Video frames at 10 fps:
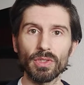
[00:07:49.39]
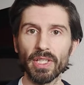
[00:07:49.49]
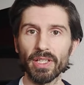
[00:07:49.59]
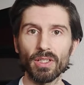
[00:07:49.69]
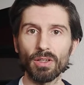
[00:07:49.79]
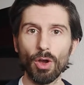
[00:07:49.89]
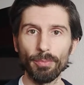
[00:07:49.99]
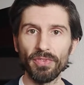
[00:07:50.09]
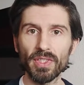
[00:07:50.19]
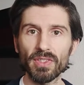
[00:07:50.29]
Like,
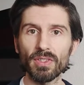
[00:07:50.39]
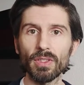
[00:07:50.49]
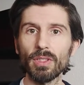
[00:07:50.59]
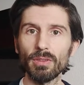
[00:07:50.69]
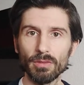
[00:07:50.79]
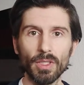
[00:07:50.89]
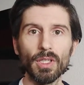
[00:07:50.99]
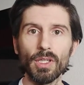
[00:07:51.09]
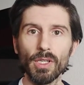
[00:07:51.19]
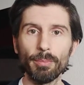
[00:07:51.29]
obviously,
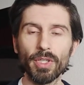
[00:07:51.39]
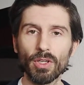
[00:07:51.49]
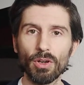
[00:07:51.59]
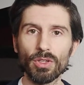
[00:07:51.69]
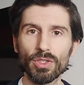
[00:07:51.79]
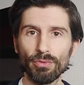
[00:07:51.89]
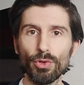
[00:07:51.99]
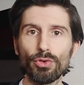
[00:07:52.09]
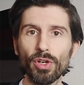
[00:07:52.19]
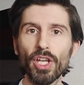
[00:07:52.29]
because of
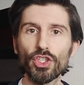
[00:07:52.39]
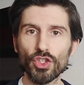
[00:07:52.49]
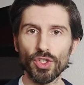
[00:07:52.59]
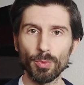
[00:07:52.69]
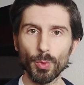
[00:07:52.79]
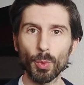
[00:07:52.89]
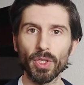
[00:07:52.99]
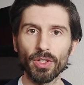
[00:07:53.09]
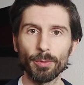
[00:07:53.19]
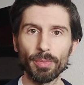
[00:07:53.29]
your relationships with
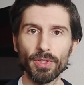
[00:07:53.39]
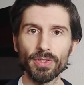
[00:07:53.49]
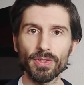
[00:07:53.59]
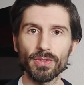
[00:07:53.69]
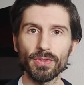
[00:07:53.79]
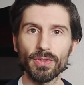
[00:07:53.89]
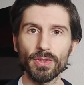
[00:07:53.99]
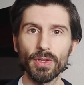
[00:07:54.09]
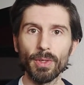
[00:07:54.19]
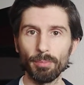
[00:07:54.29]
other
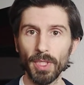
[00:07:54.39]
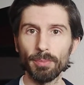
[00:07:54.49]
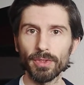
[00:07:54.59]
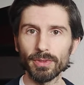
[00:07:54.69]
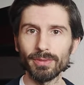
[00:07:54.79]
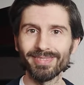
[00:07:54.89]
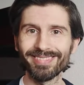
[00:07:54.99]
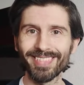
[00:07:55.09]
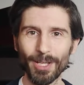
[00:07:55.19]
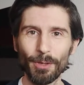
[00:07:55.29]
persons, people,
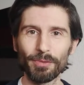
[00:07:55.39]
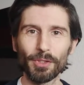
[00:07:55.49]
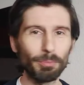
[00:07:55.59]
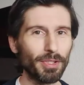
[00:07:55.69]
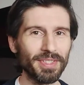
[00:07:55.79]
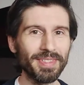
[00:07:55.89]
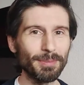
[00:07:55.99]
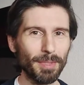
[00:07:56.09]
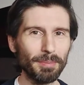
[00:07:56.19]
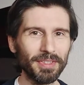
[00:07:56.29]
not persons,
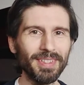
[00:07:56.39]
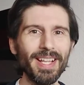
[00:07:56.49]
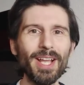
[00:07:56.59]
people,